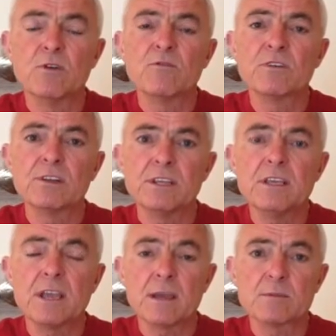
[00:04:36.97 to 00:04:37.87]
over to
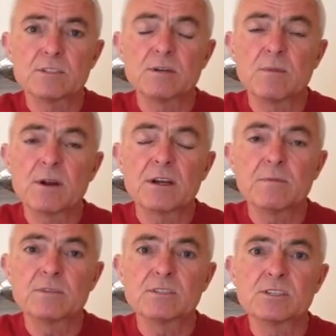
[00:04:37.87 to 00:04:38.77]
eCampus in a
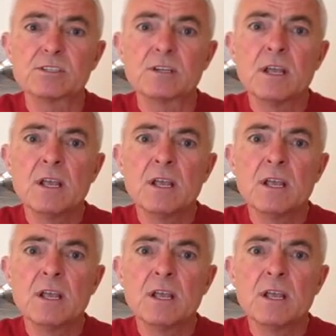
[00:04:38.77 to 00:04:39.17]
marketing position,